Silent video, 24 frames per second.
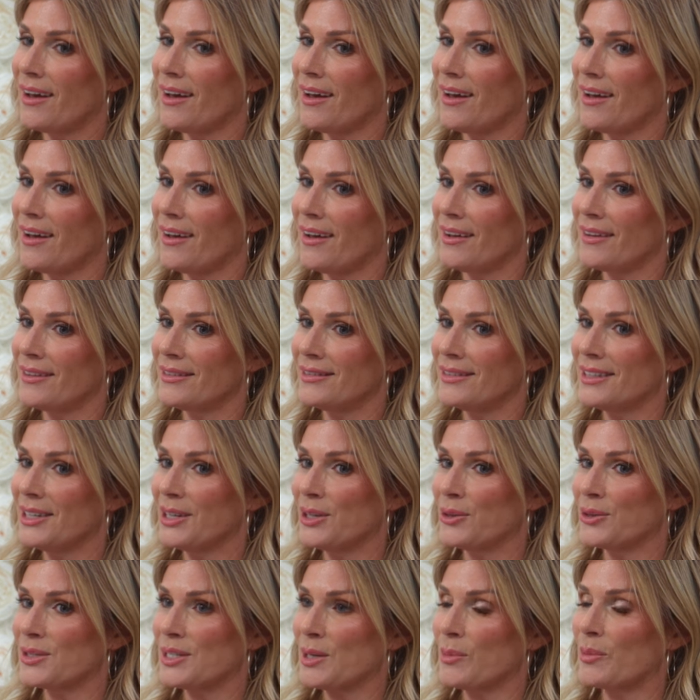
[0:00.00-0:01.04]
uh,
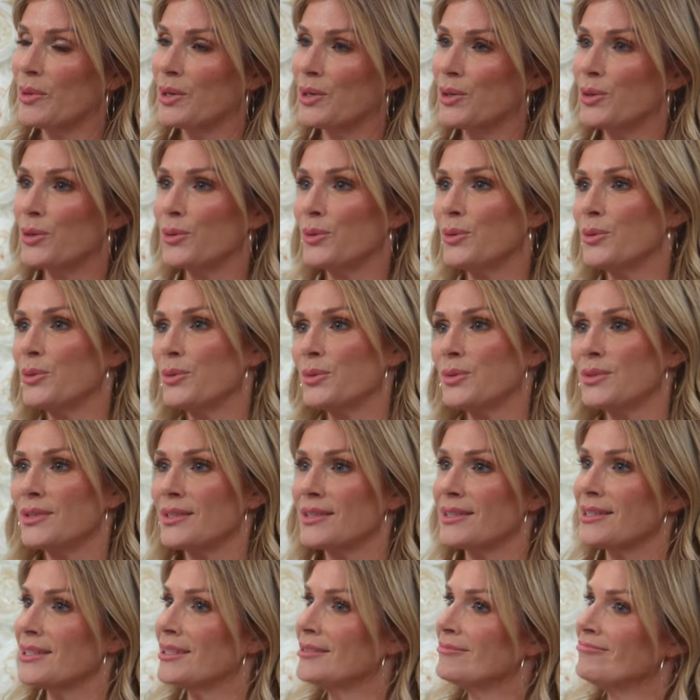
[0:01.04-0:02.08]
you know, someone
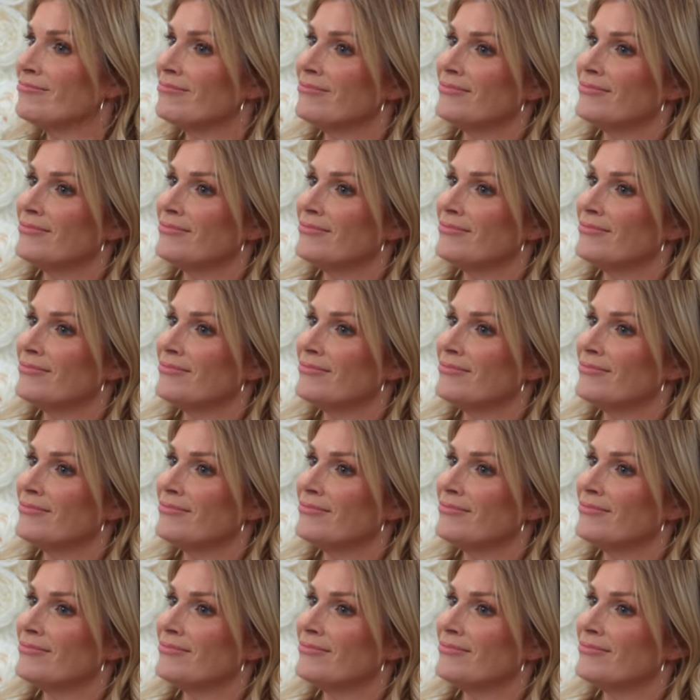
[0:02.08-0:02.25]
who's